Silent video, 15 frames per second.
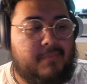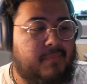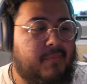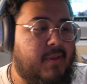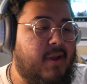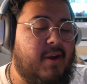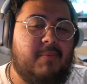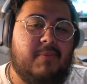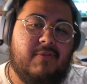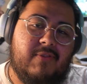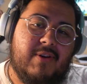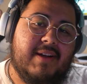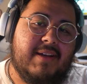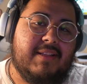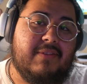Alright, before I
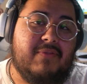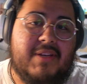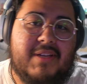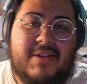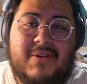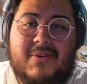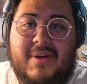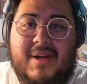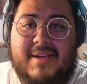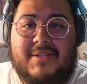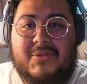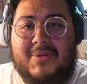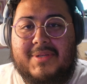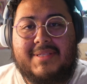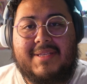end the video, I just
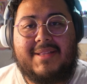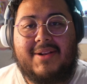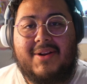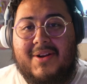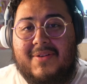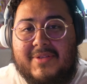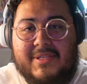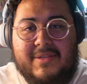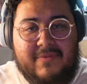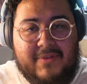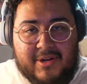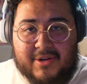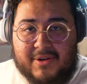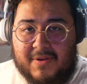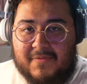want to say they're obviously very
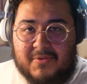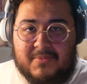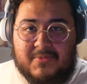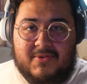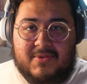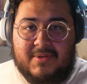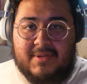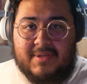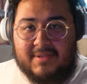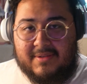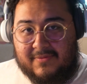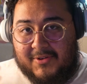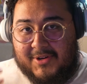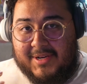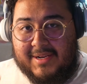comfortable,
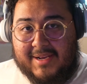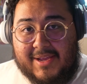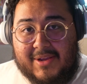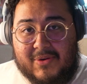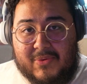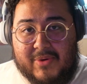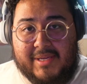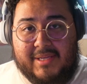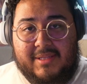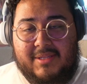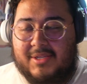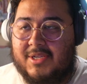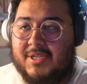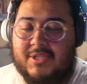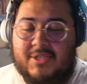very lightweight, the
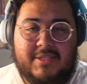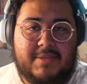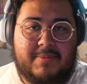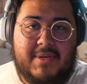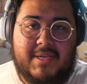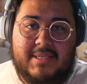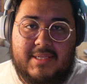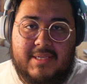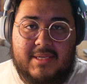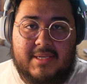cushion's amazing,